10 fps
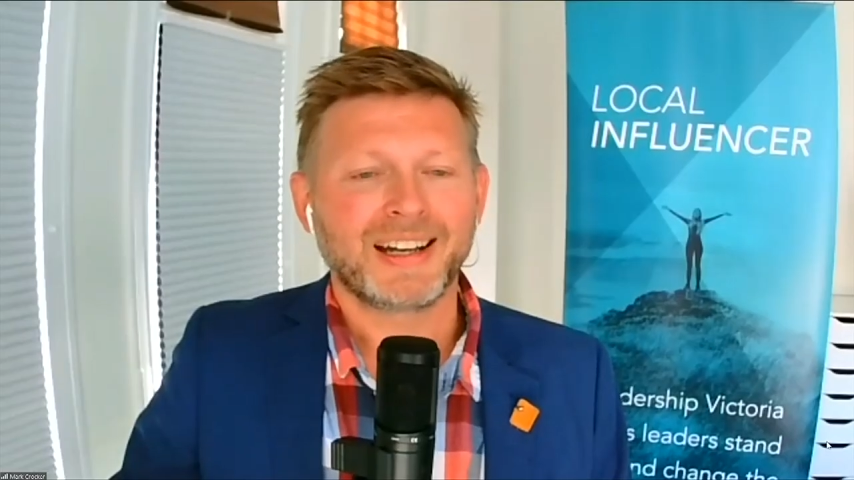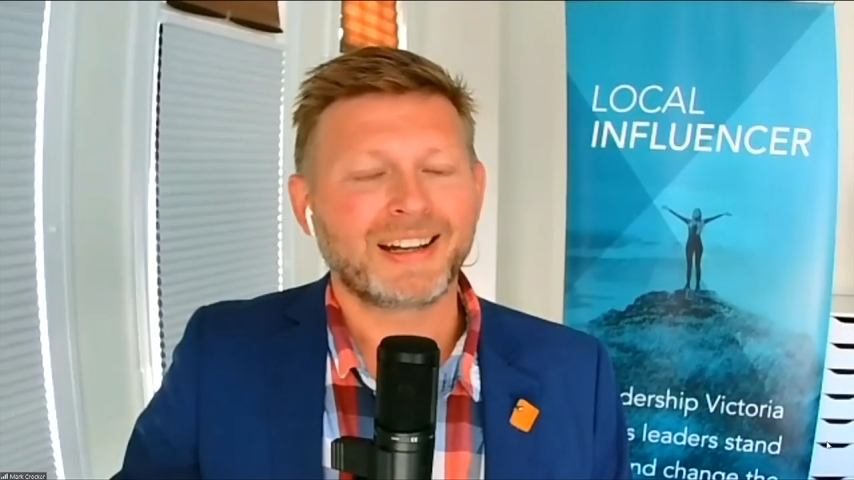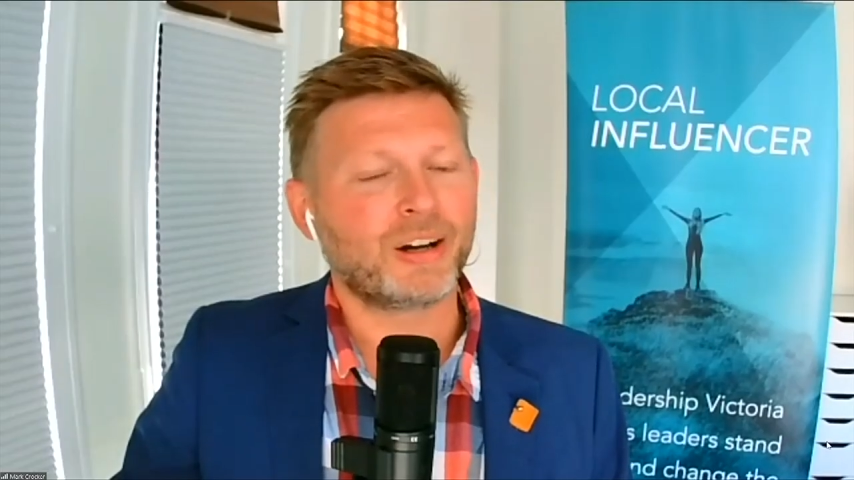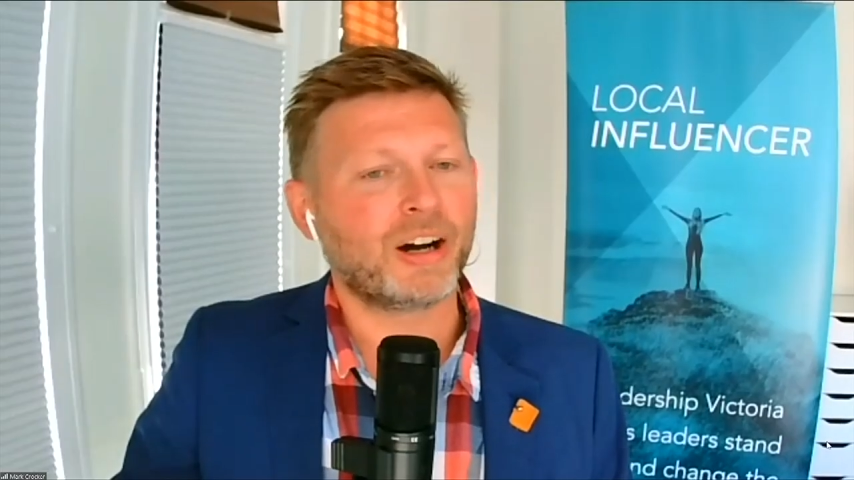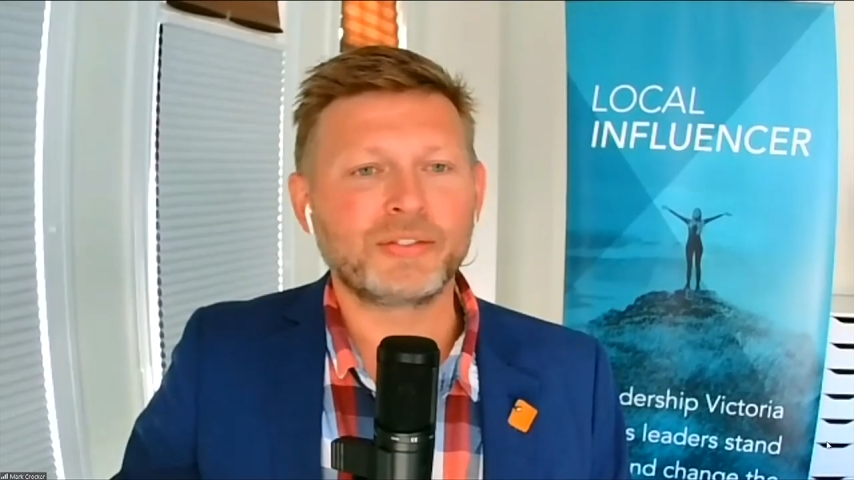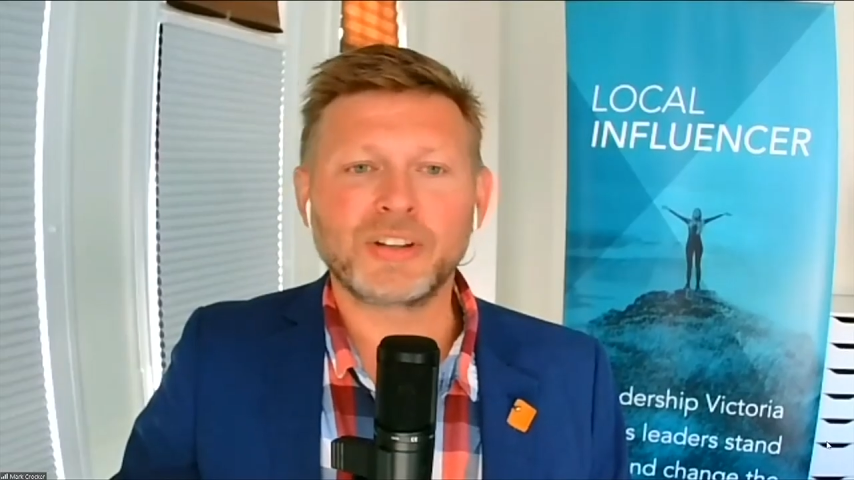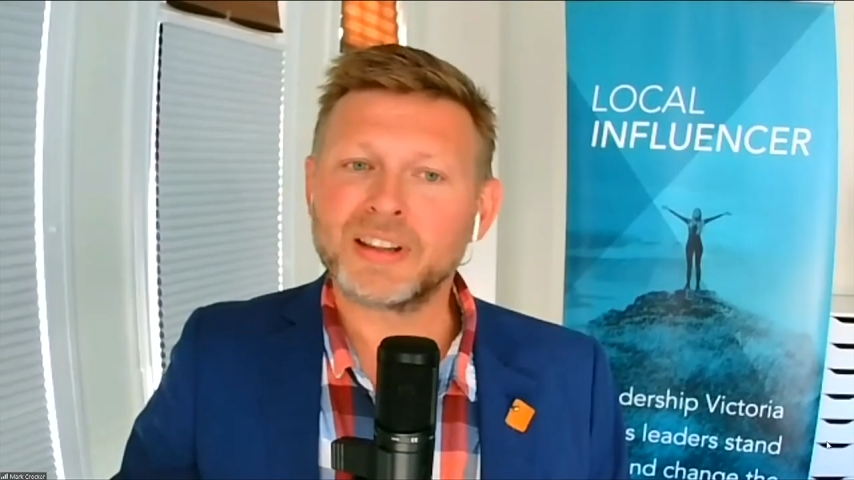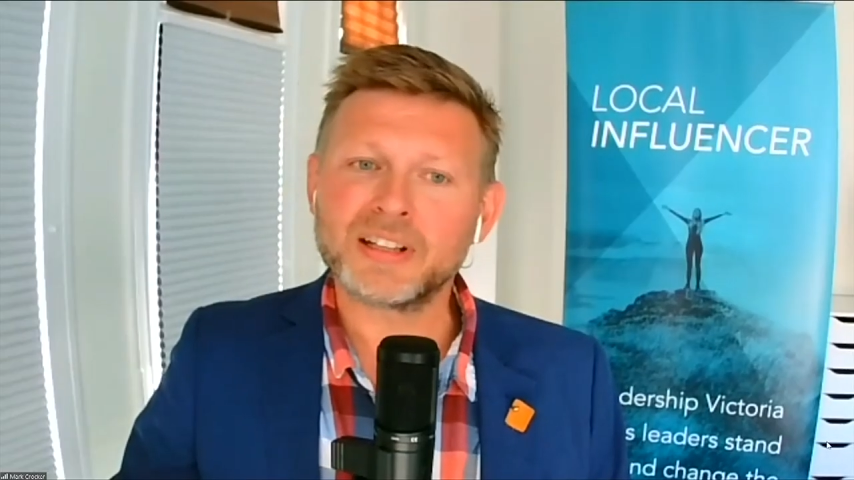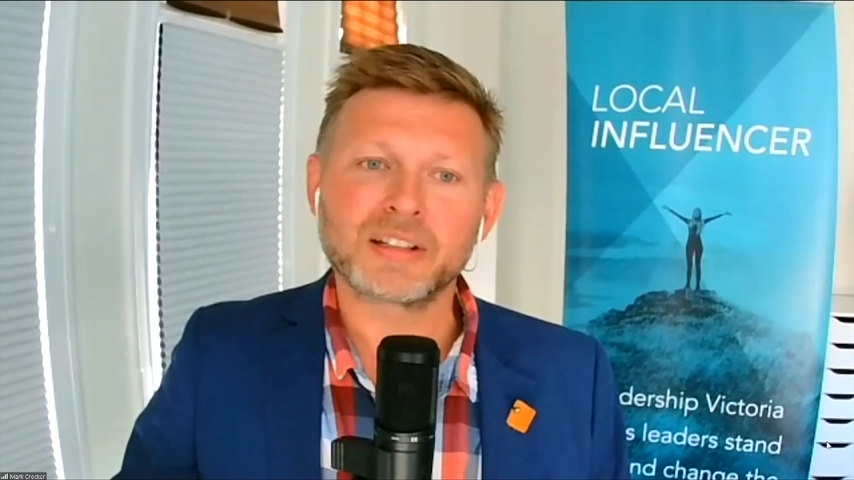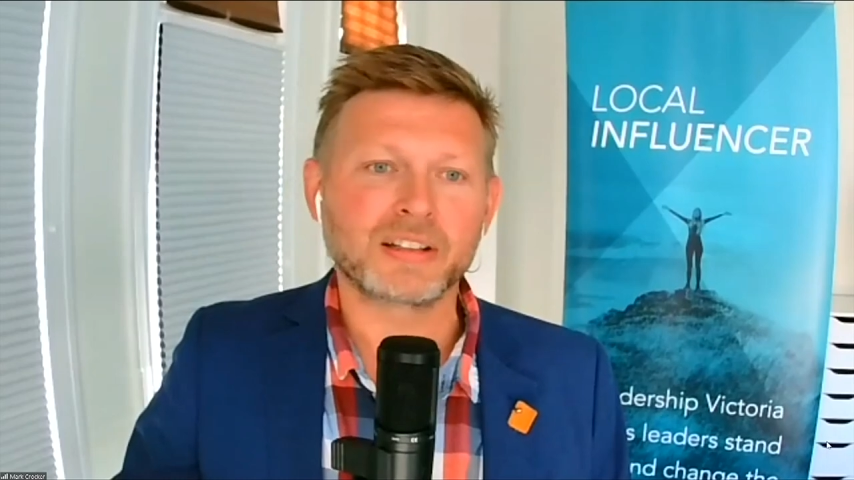And
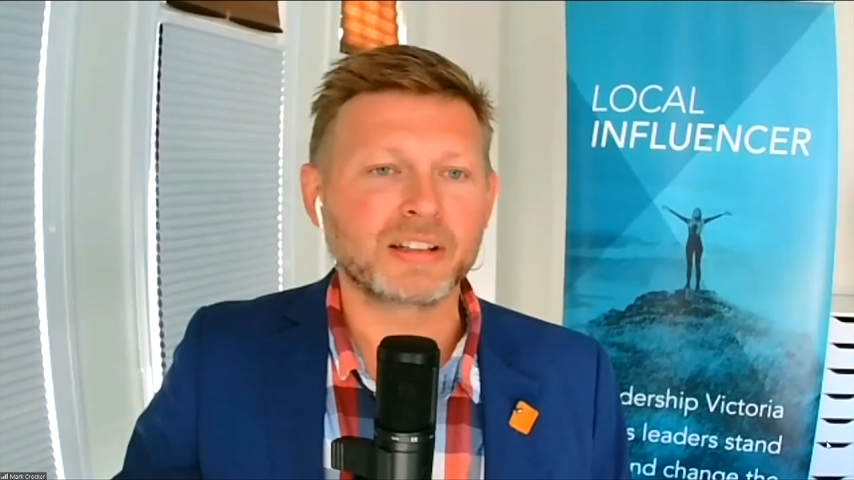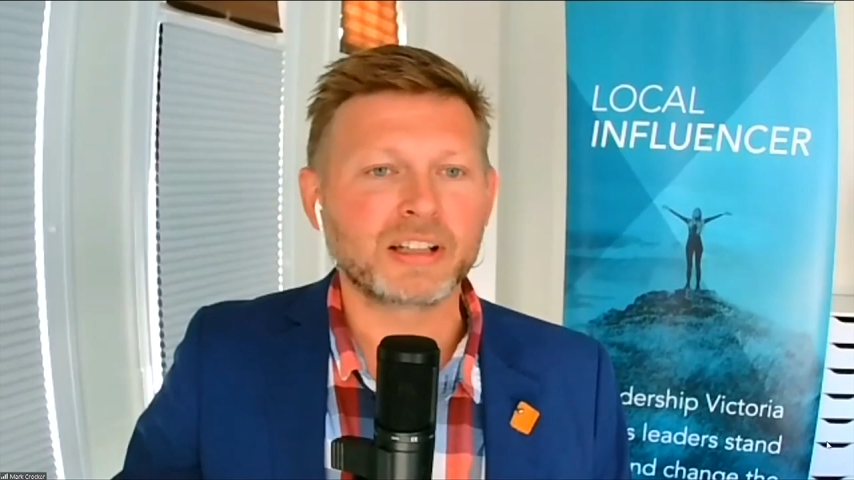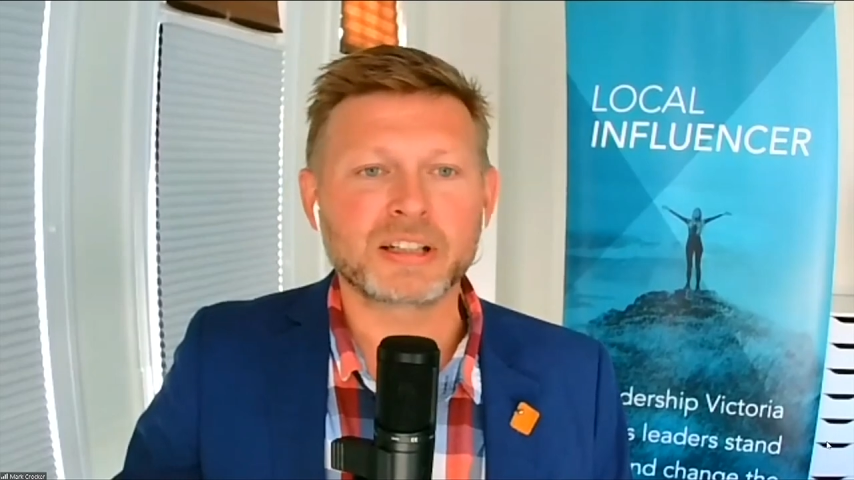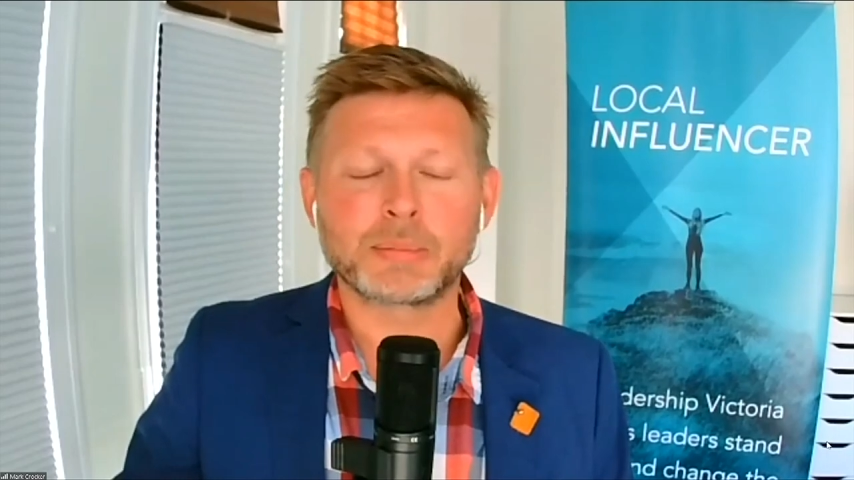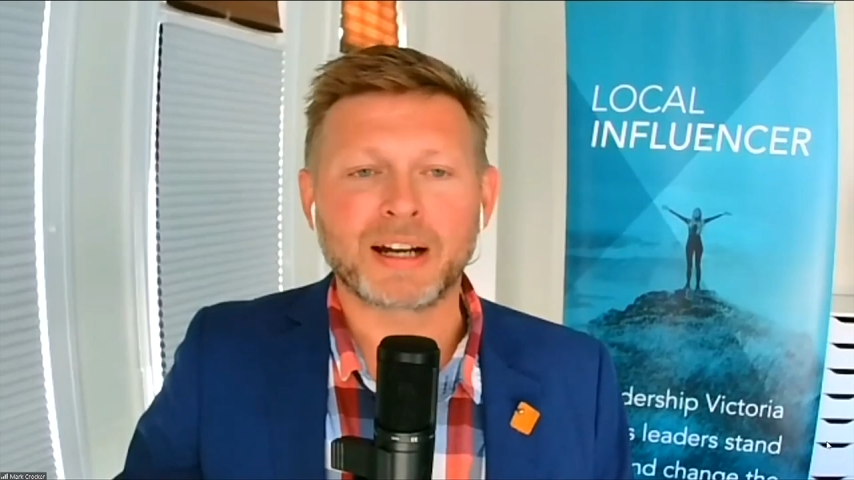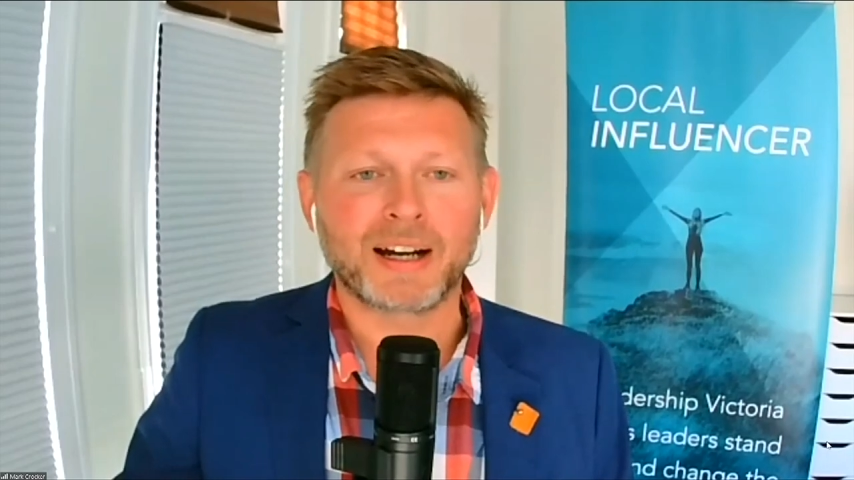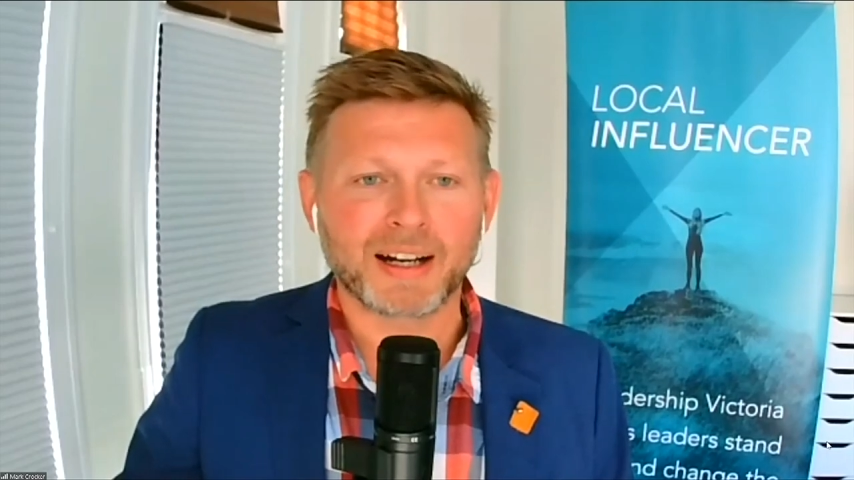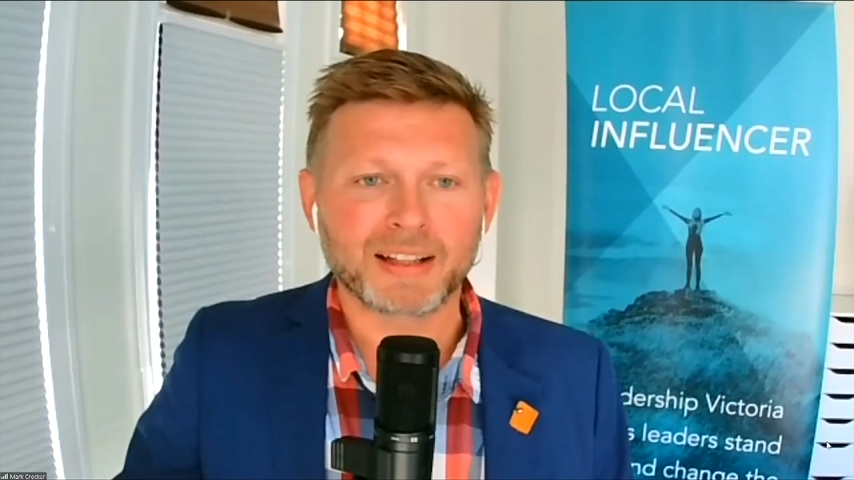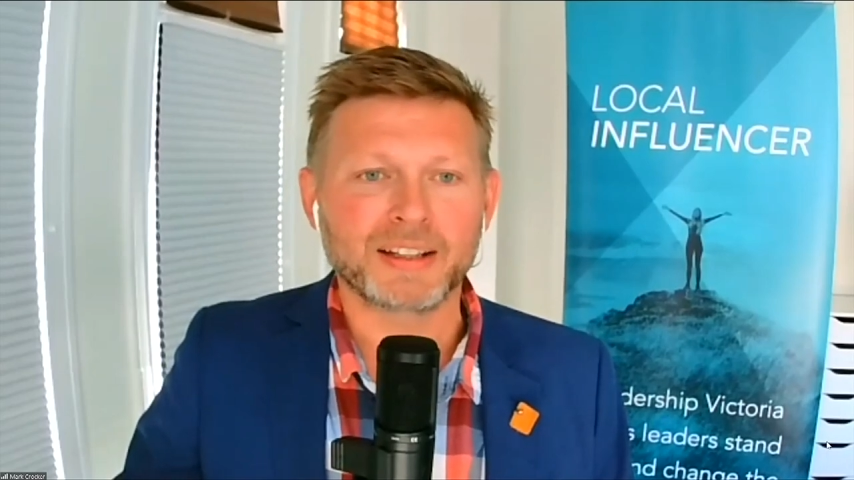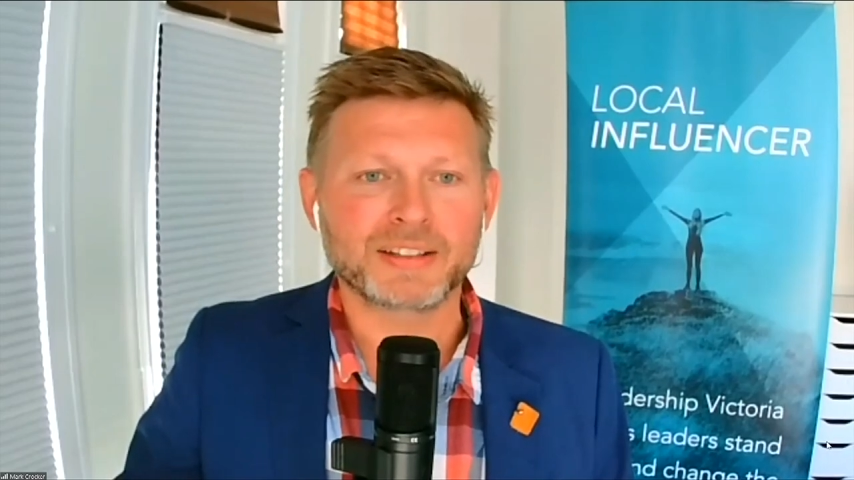often these are the leaders behind